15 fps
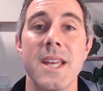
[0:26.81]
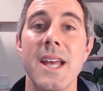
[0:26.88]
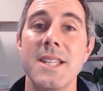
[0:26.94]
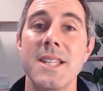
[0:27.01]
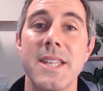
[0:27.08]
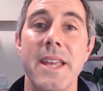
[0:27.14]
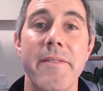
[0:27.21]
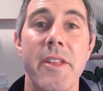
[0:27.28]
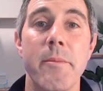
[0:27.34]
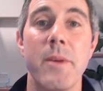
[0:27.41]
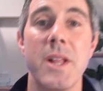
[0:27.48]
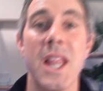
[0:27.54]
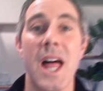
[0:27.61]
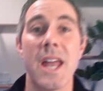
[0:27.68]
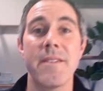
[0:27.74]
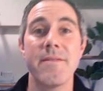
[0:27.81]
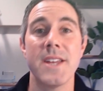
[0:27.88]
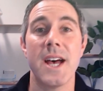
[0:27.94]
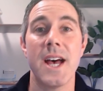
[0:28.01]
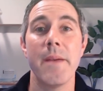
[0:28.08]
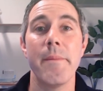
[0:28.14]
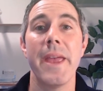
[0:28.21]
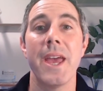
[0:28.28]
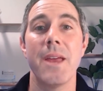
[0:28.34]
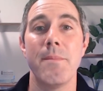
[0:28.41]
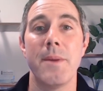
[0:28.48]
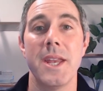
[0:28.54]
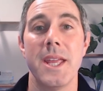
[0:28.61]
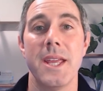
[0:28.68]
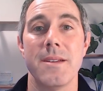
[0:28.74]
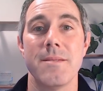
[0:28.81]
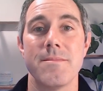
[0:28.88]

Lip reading: save them a lot of time and money.